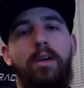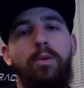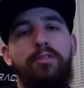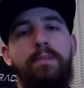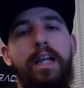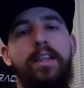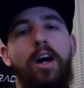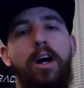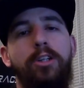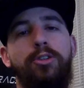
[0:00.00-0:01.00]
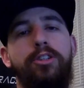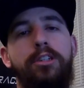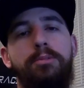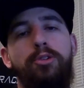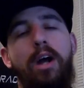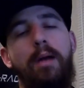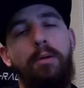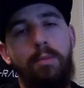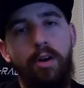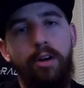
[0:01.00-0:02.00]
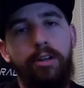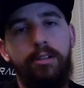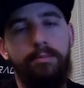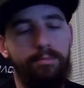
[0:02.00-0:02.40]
we've made the 100 subscriber mark,